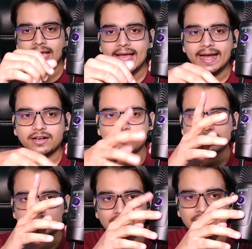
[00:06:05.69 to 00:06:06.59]
And
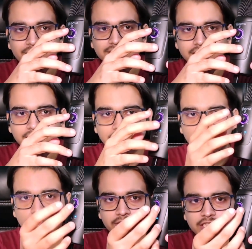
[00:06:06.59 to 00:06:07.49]
once you have this color,
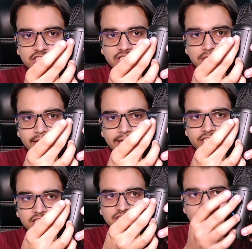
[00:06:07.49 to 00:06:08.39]
now you can
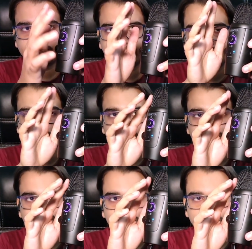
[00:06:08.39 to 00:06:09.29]
adjust the gain of
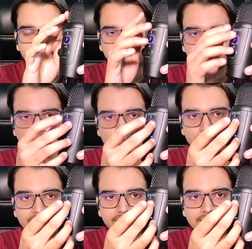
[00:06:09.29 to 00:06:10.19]
this microphone. Okay, so if you
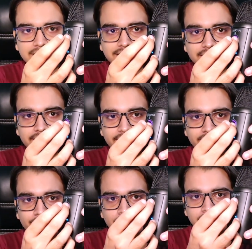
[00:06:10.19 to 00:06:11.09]
increase the
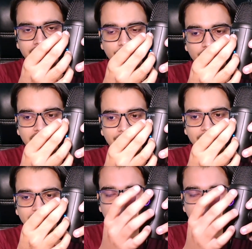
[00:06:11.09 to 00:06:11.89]
gain, then what will happen?